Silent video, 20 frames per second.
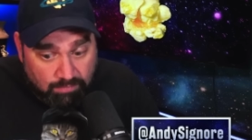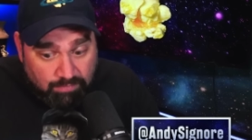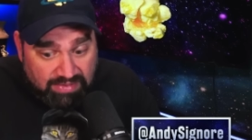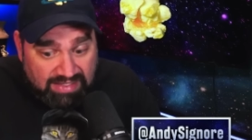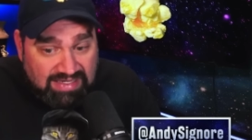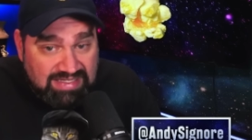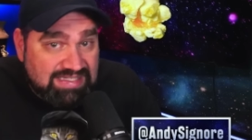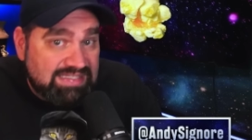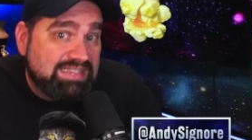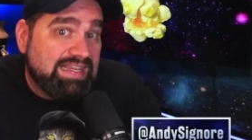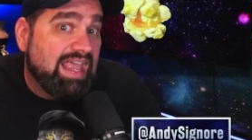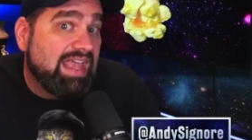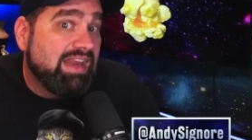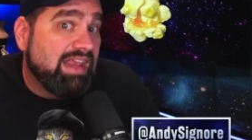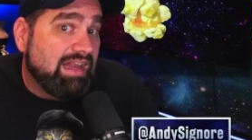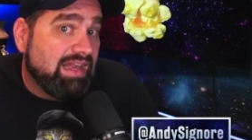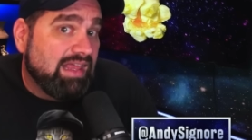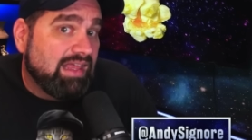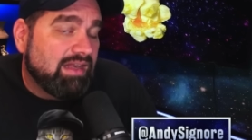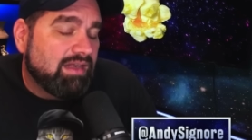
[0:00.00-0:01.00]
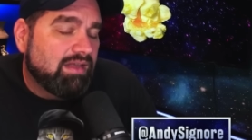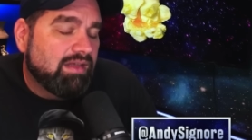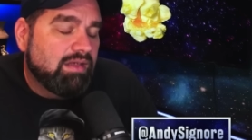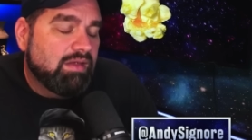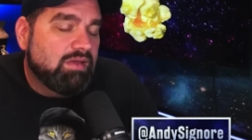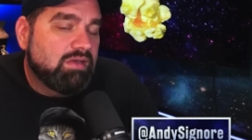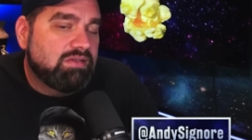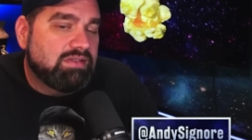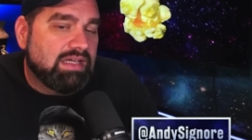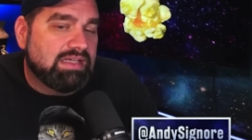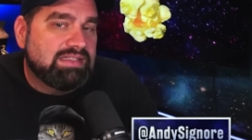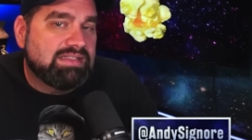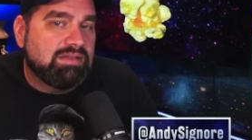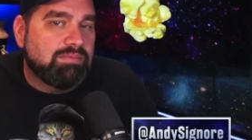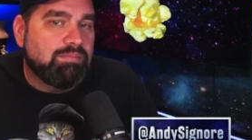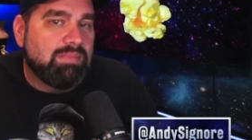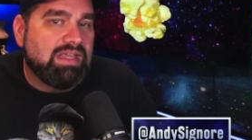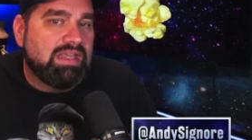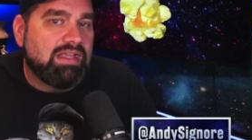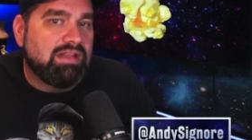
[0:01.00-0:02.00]
being said in it
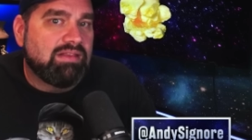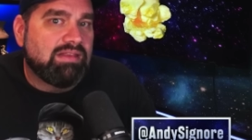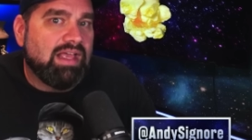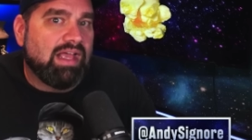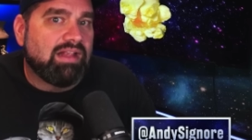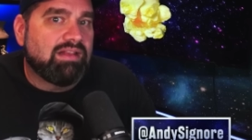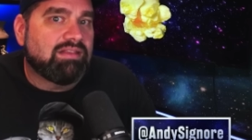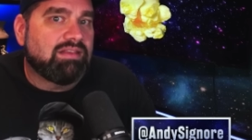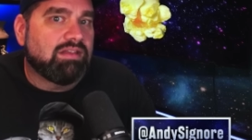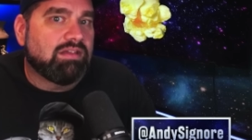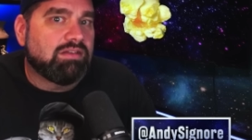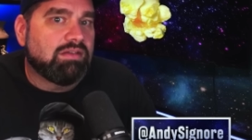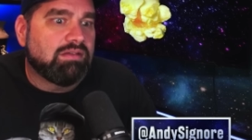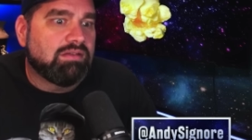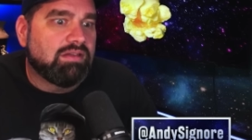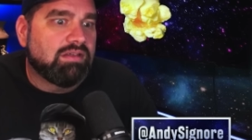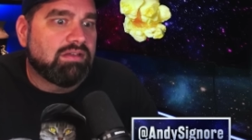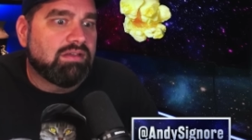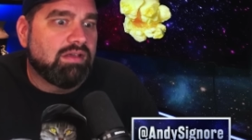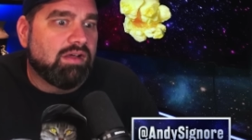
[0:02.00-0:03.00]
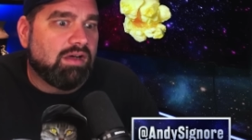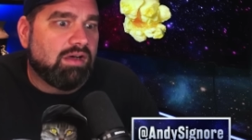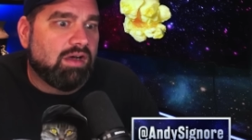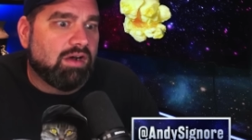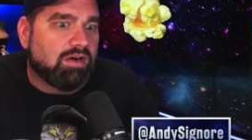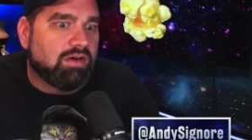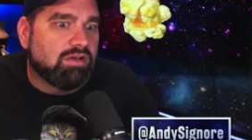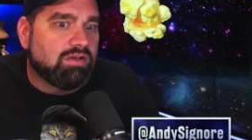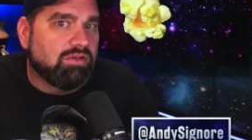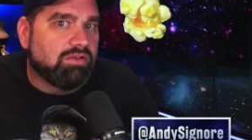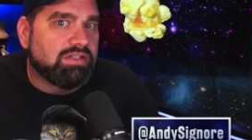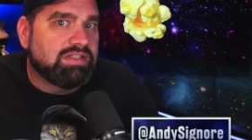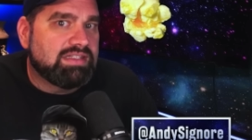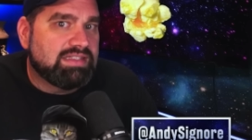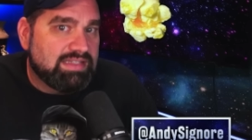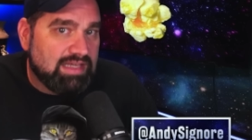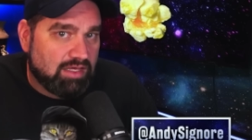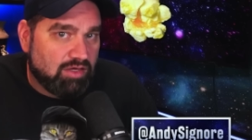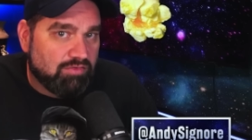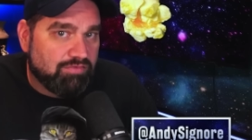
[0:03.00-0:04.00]
doesn't mean that the, the article
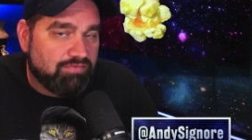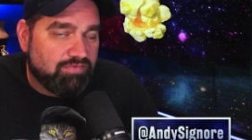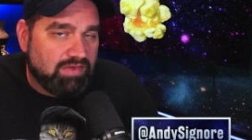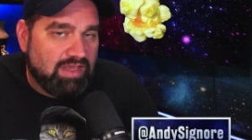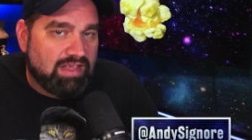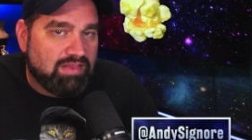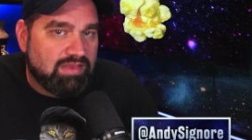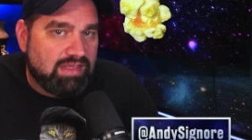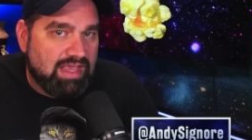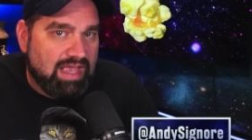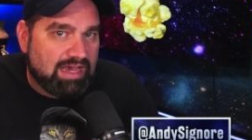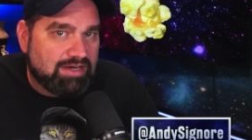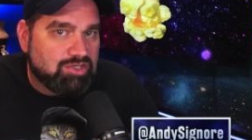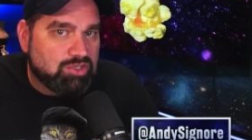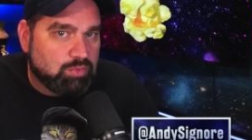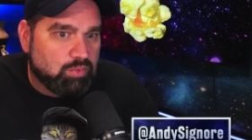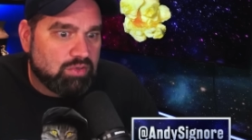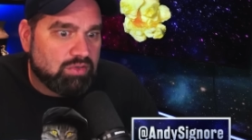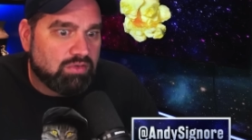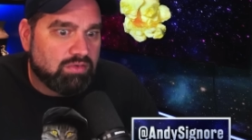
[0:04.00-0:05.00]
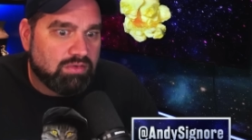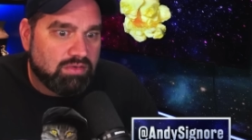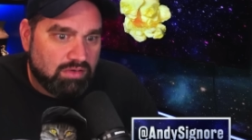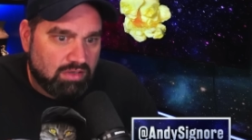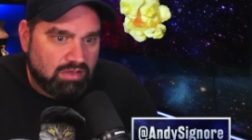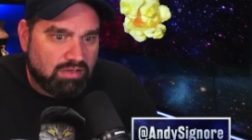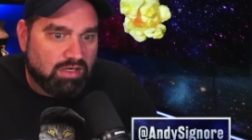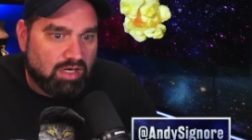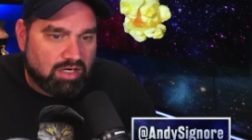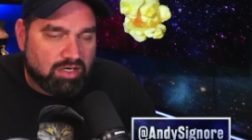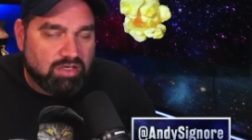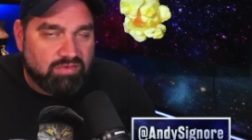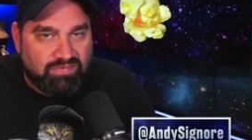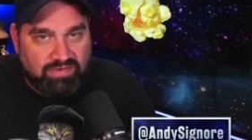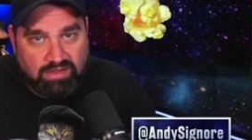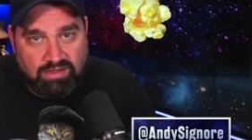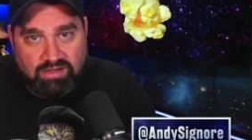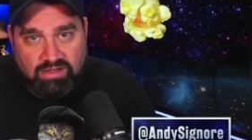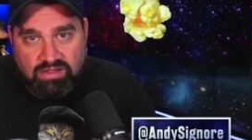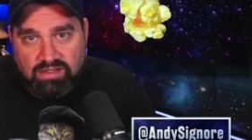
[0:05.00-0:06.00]
itself and the actual heart
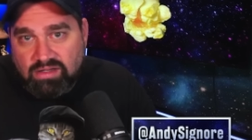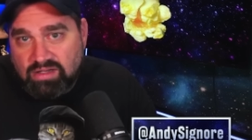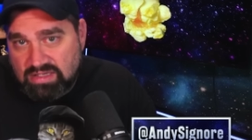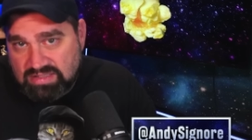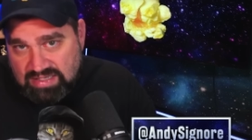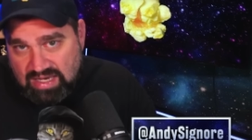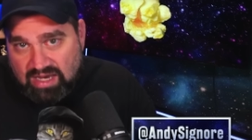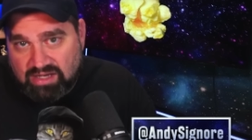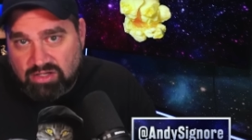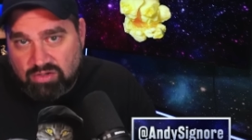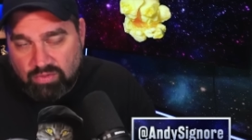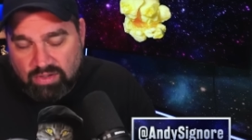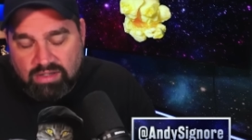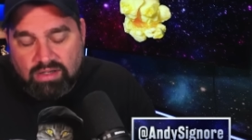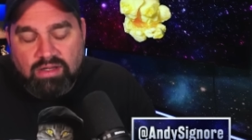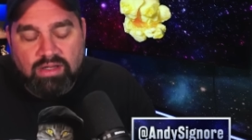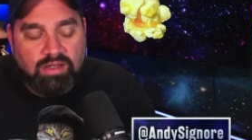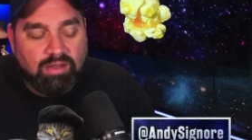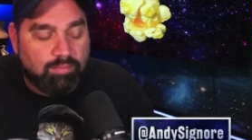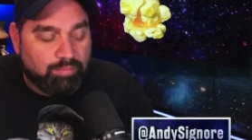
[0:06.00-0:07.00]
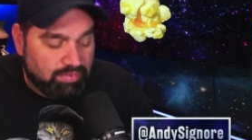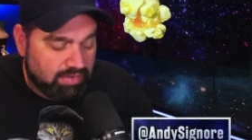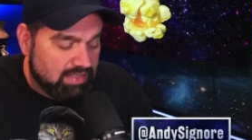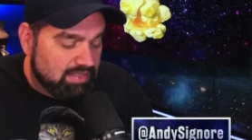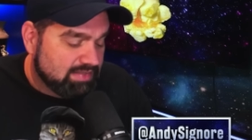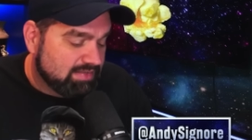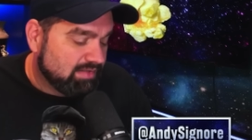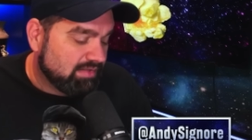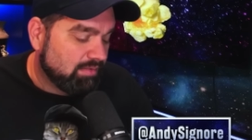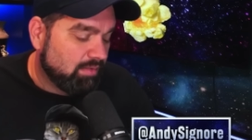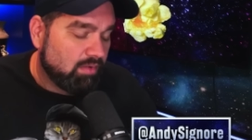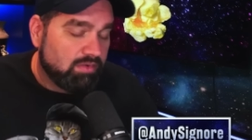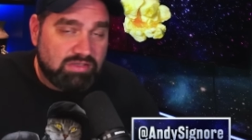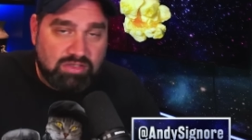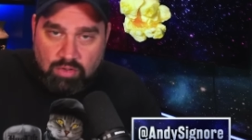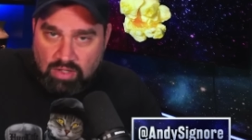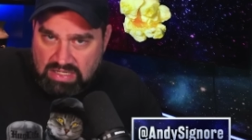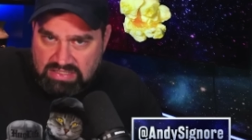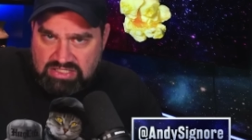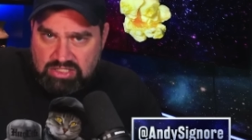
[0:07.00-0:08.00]
of it is accurate. Please,
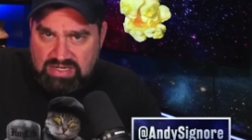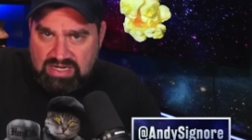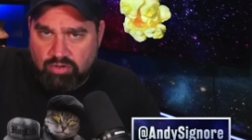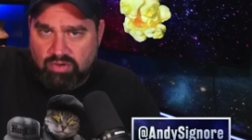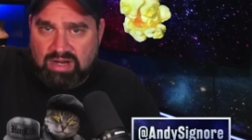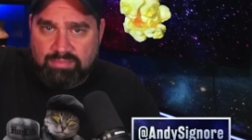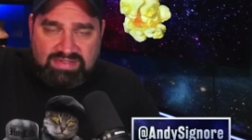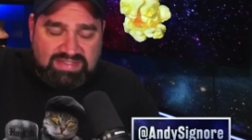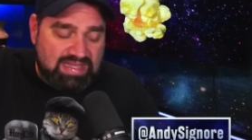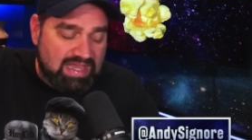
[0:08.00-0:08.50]
do you, do you hear what I'm